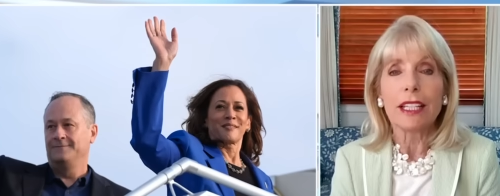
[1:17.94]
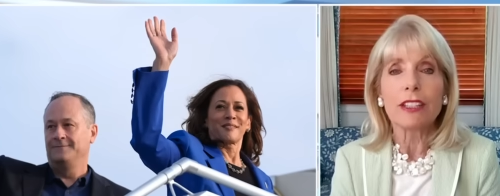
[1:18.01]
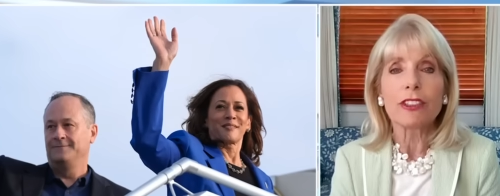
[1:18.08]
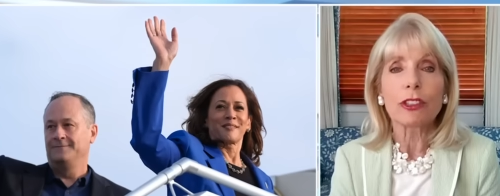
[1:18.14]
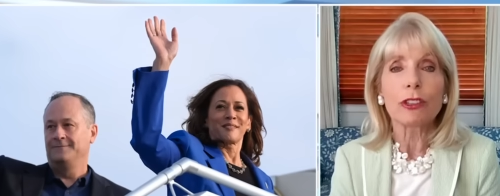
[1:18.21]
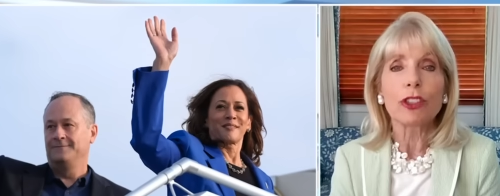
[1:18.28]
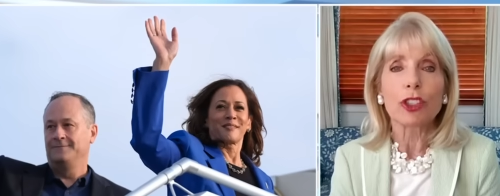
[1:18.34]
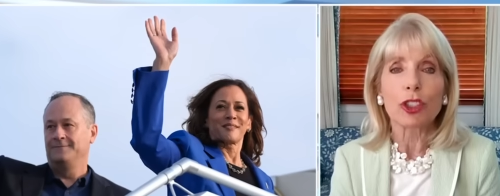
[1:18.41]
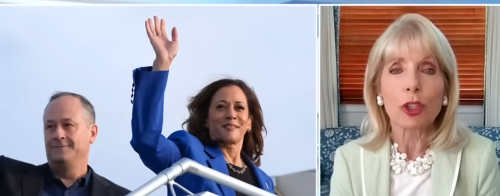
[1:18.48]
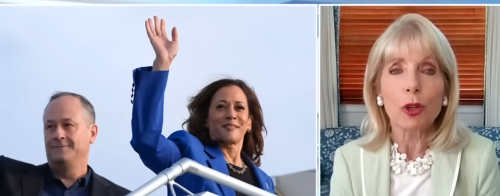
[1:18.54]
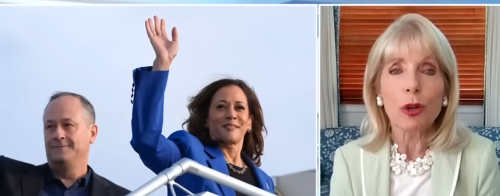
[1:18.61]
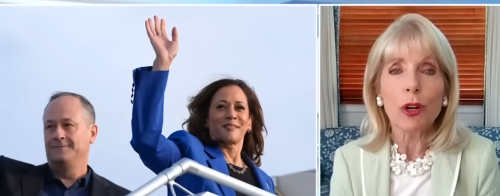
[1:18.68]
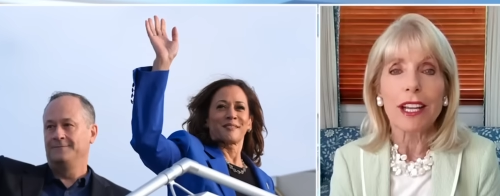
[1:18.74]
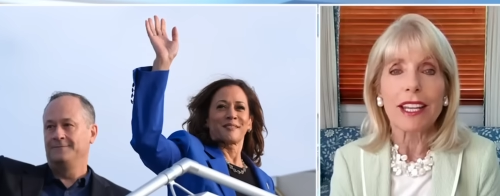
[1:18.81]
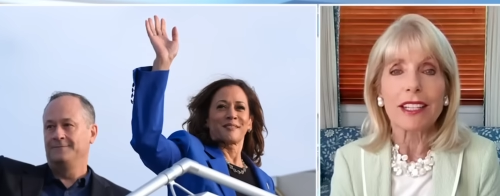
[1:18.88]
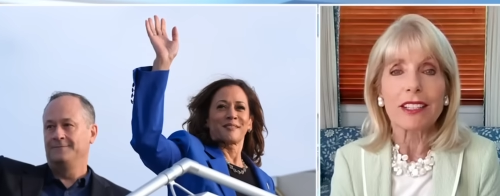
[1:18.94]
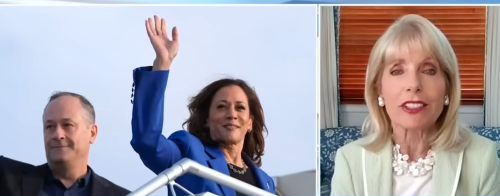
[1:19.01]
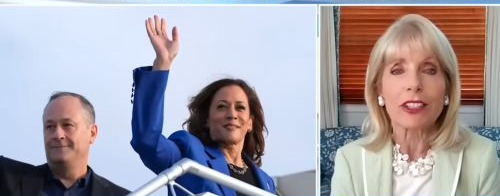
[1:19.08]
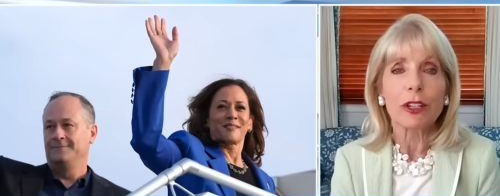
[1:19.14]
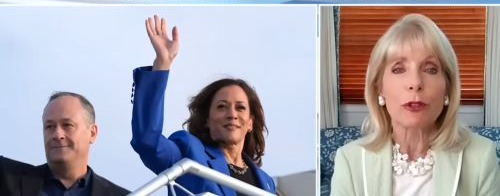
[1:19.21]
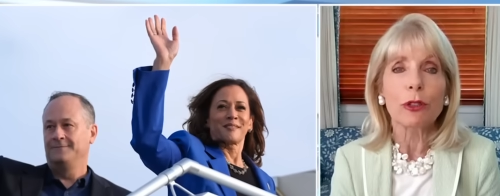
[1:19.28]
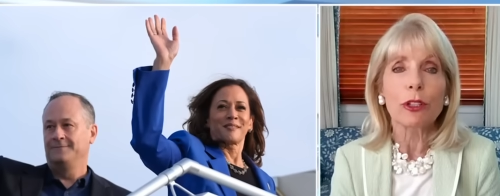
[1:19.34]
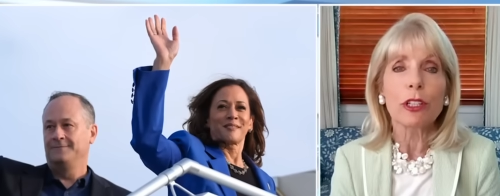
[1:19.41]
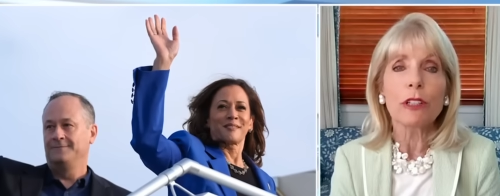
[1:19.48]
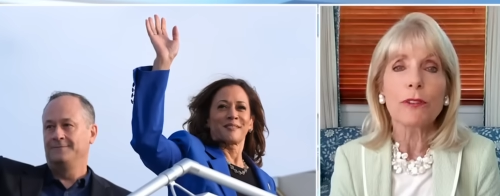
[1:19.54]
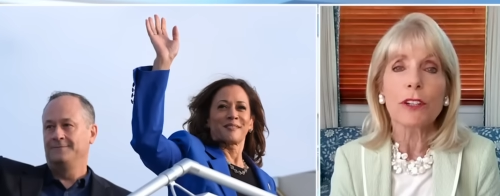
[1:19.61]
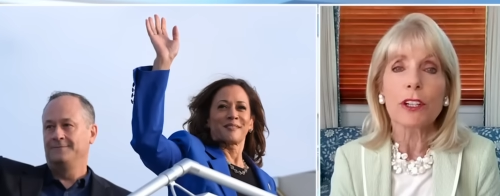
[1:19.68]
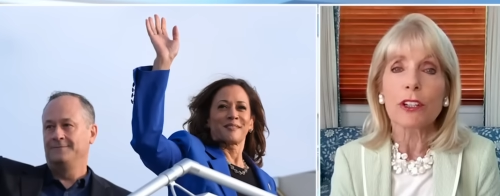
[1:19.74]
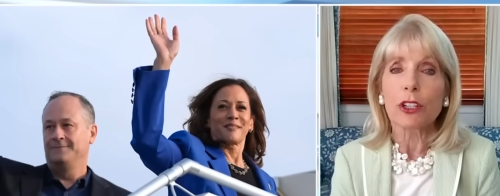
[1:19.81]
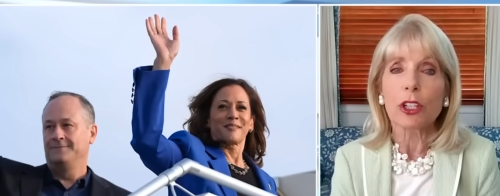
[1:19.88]
Speaker 1: into joy, so good
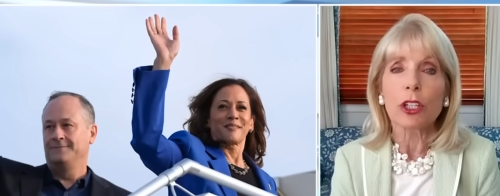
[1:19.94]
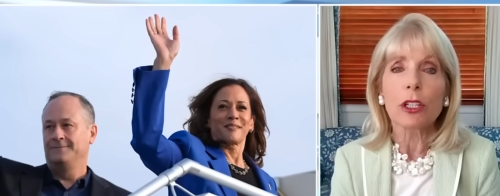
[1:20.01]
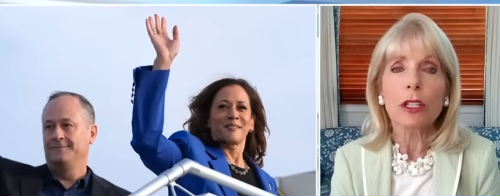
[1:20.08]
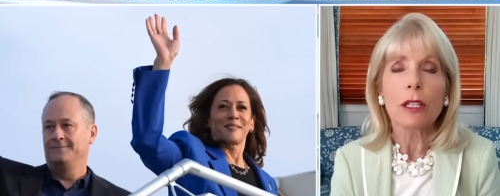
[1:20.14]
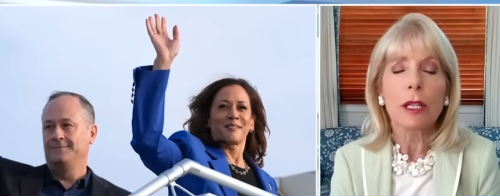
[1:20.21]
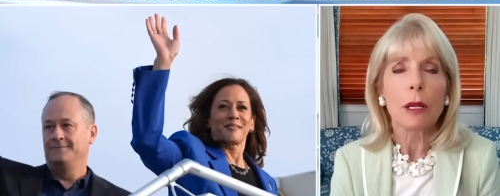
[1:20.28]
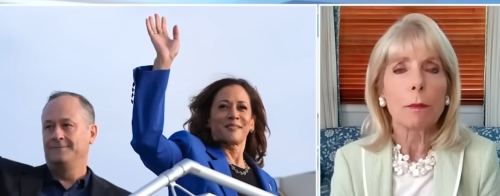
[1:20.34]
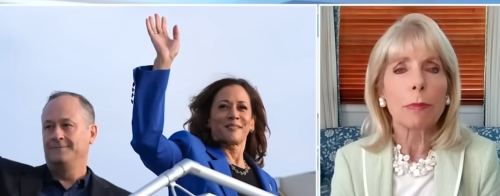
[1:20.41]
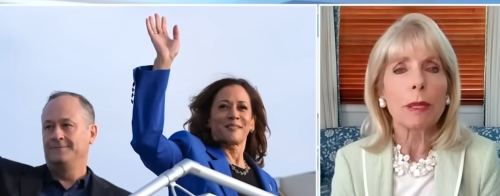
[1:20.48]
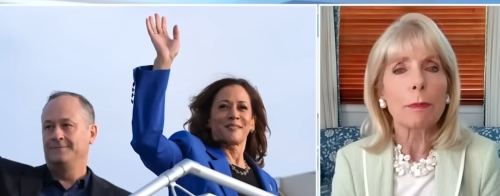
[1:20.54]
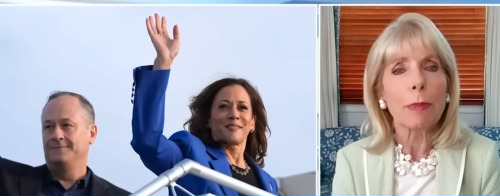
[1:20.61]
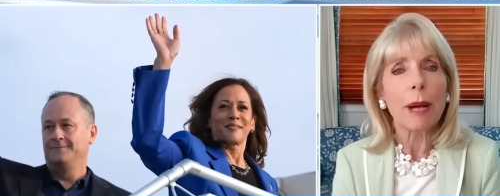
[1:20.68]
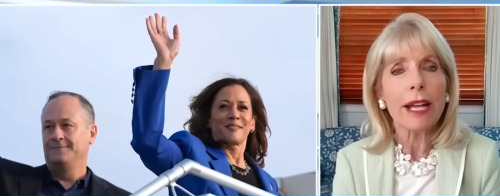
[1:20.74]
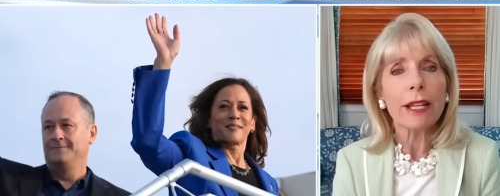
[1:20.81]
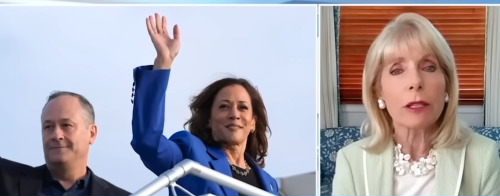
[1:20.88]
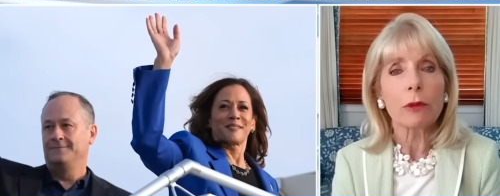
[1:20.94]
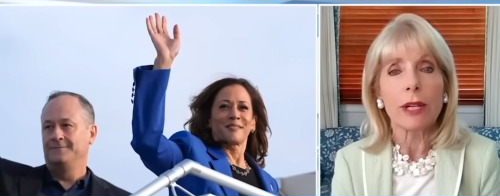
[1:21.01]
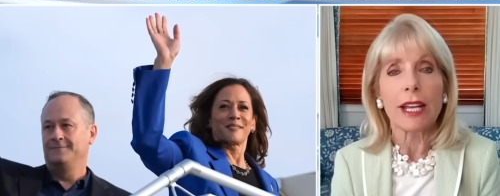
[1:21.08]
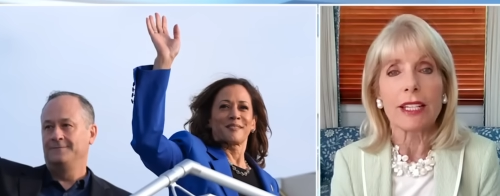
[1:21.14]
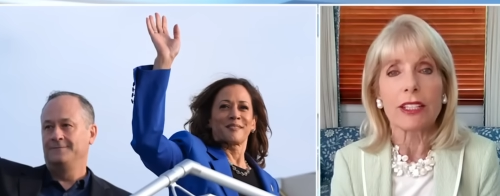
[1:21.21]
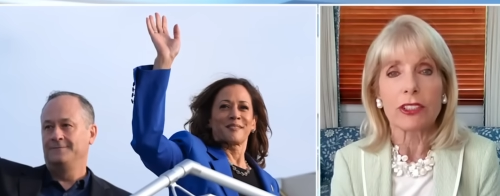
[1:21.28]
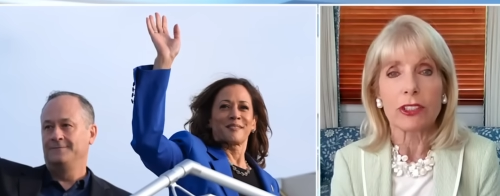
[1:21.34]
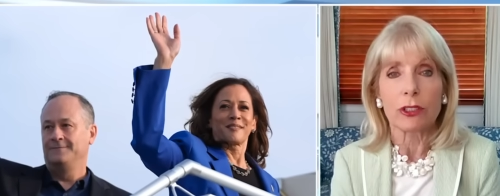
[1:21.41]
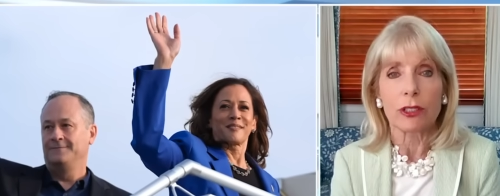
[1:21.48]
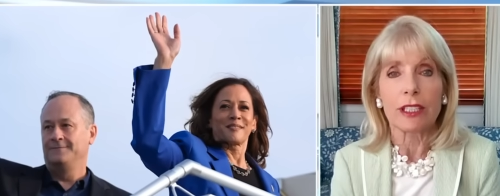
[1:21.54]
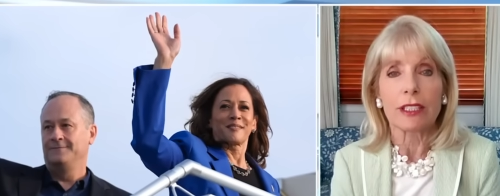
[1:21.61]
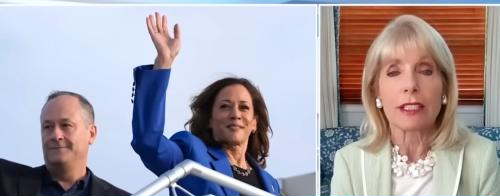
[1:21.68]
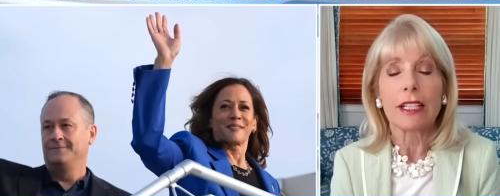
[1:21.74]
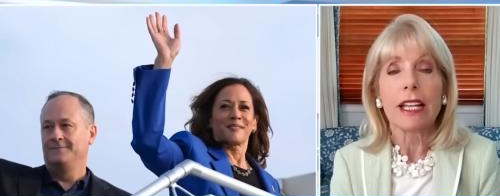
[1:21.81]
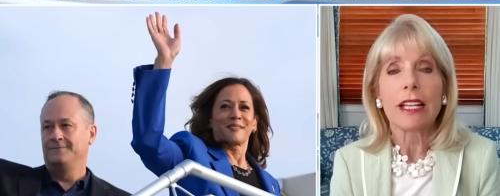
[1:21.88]
for her. But by the way,
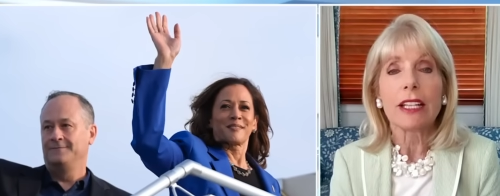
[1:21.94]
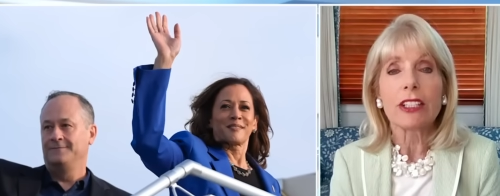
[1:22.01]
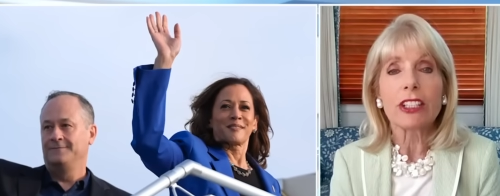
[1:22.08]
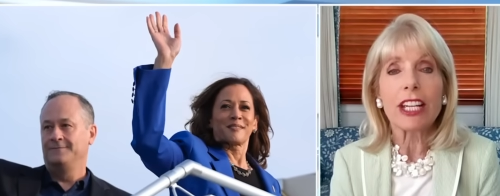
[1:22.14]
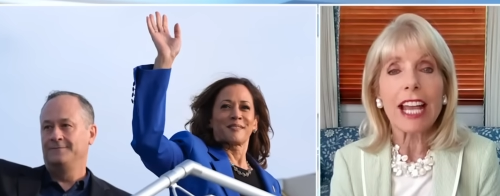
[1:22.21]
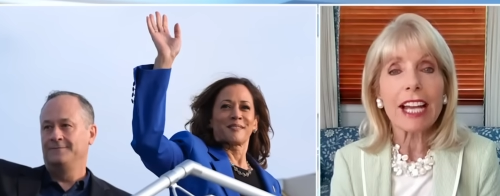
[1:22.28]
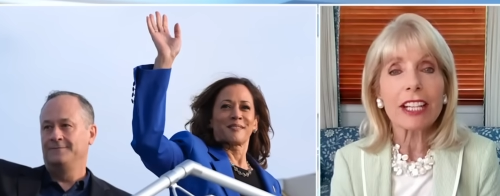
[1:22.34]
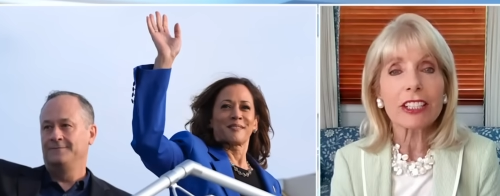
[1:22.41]
Stuart, she